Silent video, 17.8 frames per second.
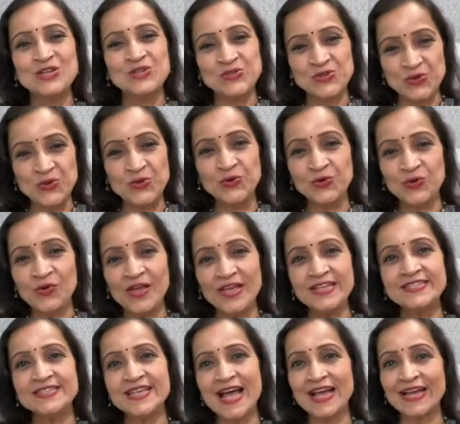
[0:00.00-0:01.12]
So you know
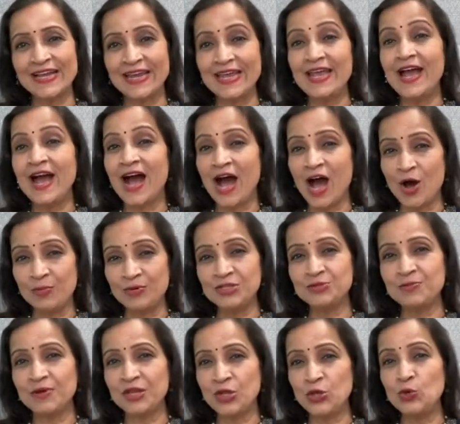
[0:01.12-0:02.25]
exactly how
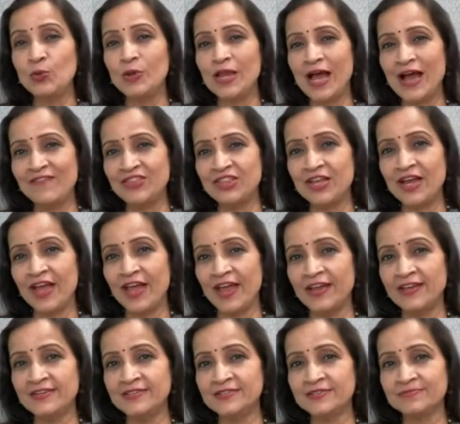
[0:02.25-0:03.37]
much money you will have at the
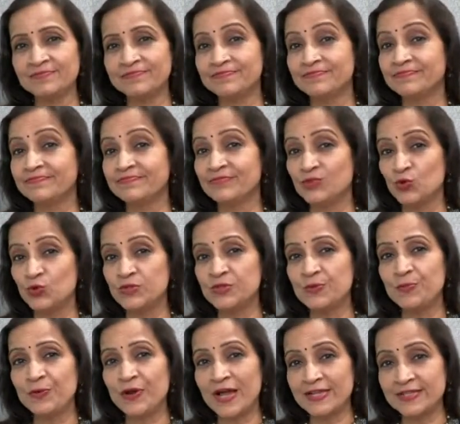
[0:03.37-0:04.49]
end. No
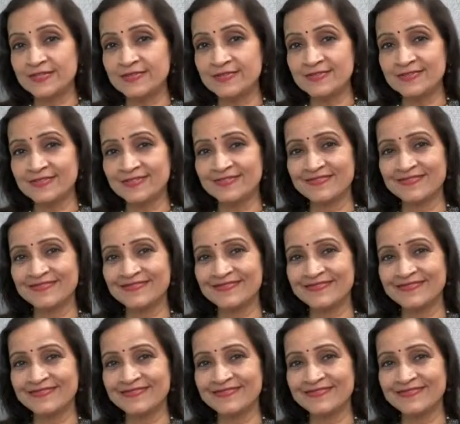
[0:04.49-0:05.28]
surprises.